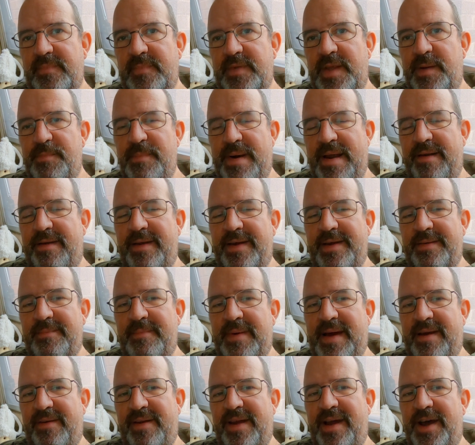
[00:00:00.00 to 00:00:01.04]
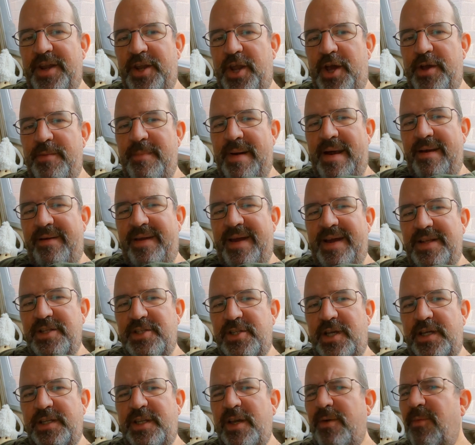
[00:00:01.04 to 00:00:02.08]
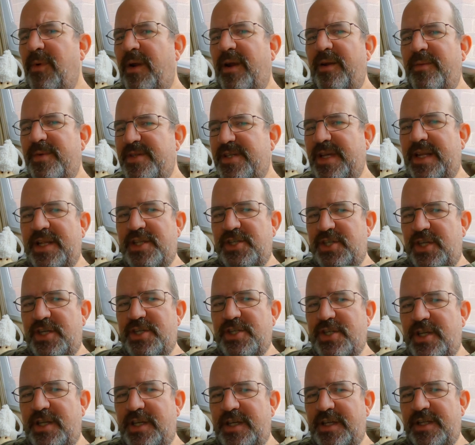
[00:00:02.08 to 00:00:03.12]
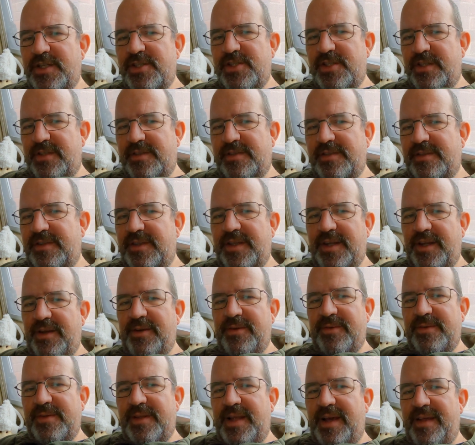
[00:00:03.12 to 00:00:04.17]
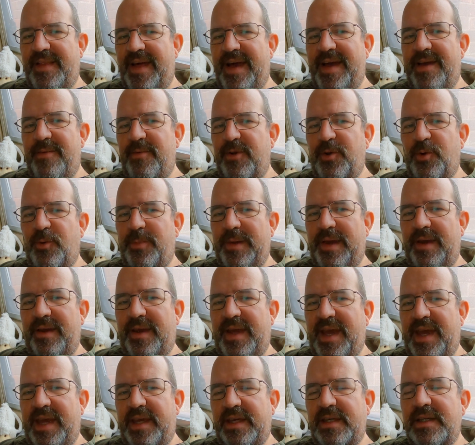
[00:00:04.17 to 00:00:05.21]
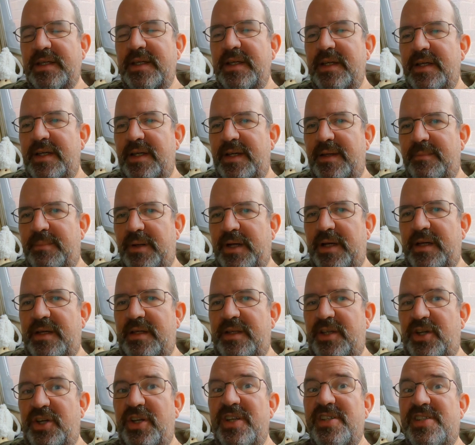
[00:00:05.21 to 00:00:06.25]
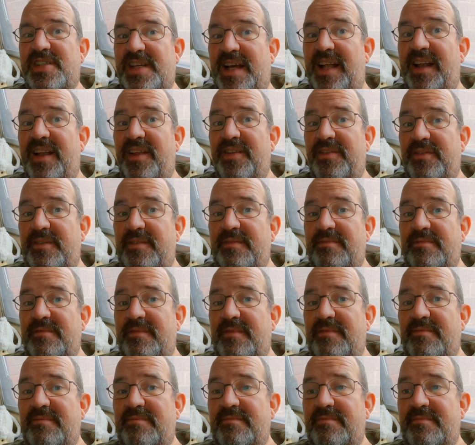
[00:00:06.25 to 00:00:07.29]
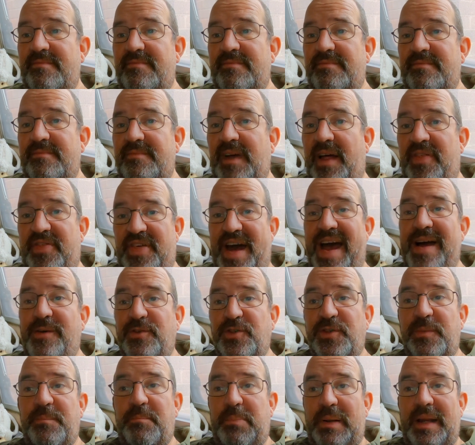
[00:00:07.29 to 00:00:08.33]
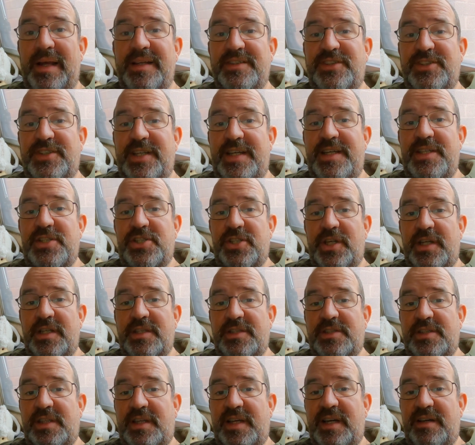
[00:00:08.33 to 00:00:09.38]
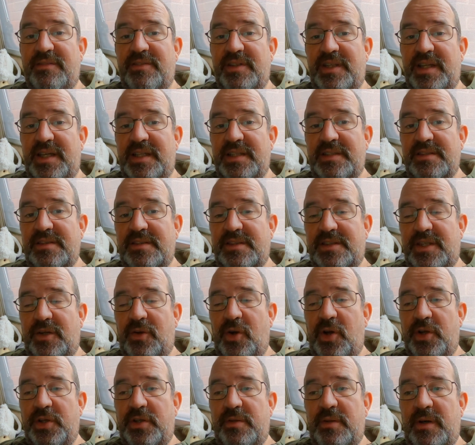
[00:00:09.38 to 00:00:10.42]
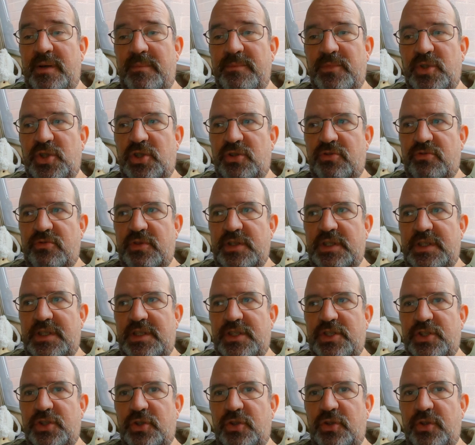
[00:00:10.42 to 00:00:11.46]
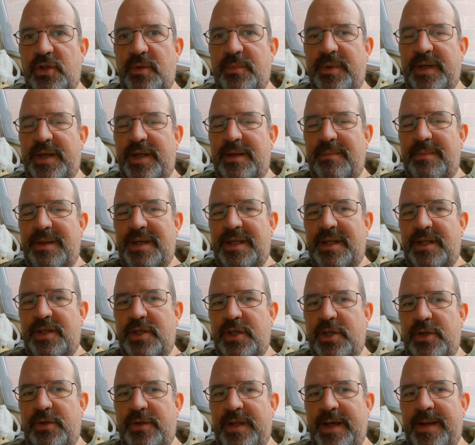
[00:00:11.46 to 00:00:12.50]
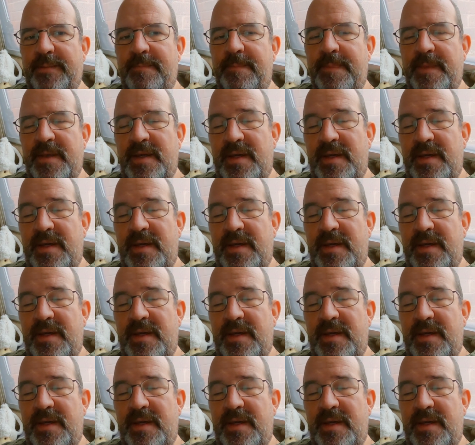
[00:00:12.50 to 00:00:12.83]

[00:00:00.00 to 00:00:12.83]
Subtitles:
And Marianne, I know Marianne's like, don't worry, we're selling t-shirts and, you know, like that, it will all be okay. But you're going to sell 1,000+ t-shirts to cover that. So I'm not really sure that we're going to be able to do that.